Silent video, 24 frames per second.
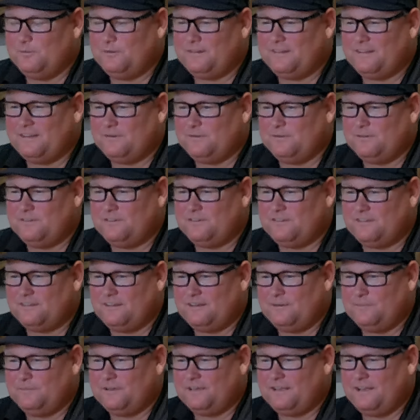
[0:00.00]
but that was
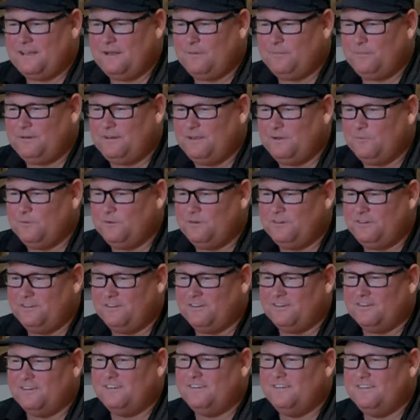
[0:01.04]
McHappy Day one
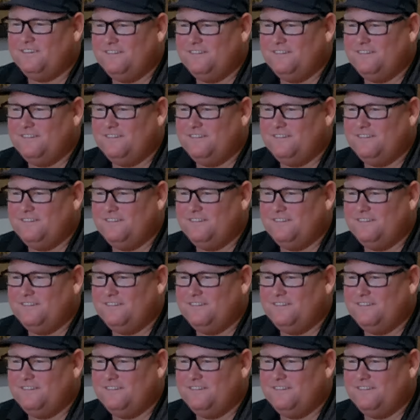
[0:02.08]
year.